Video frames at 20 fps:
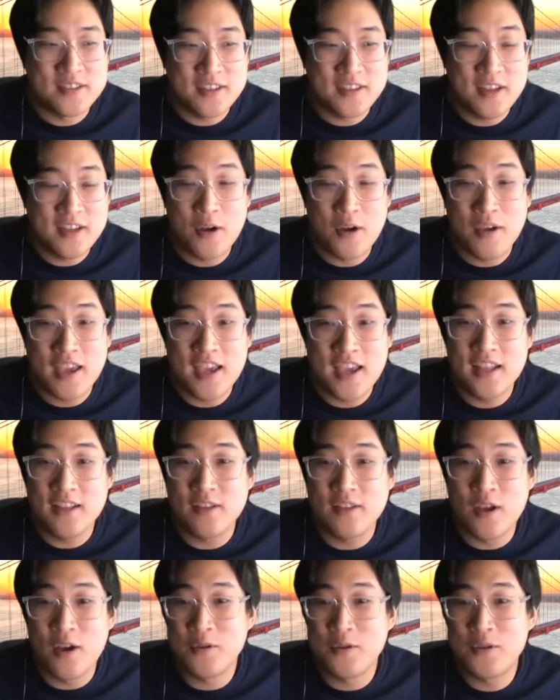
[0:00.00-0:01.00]
you know,
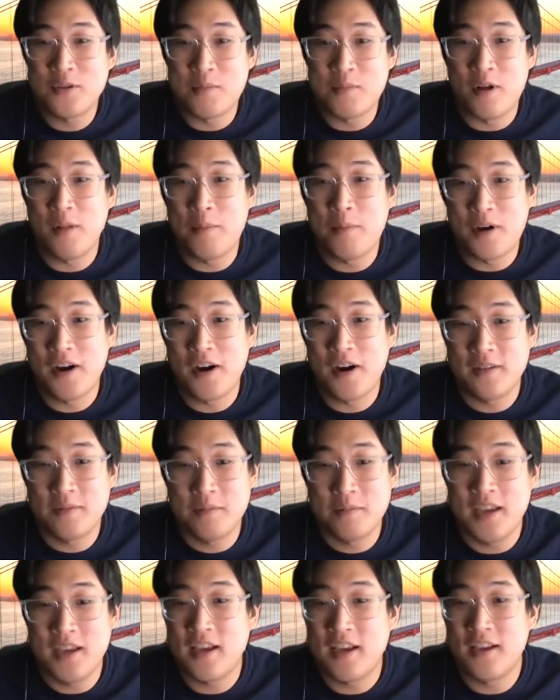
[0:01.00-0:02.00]
in no small part
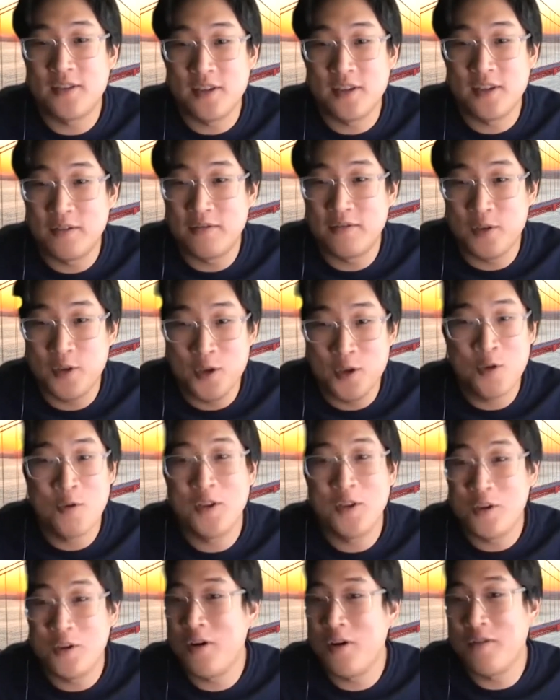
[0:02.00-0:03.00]
because of you
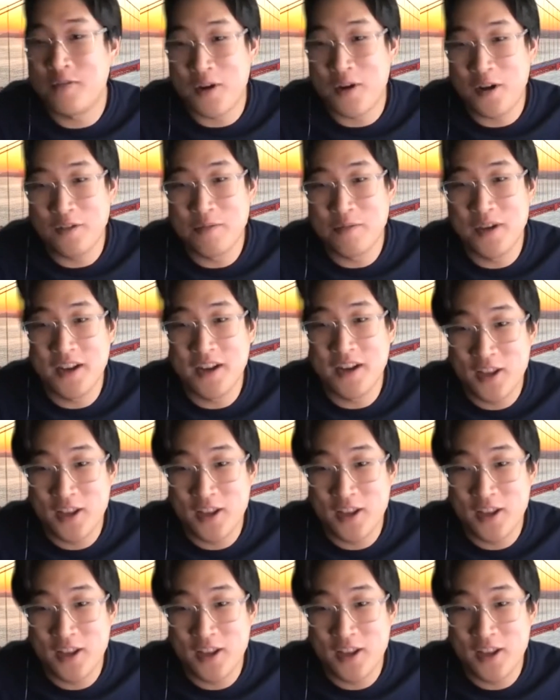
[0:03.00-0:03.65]
and your involvement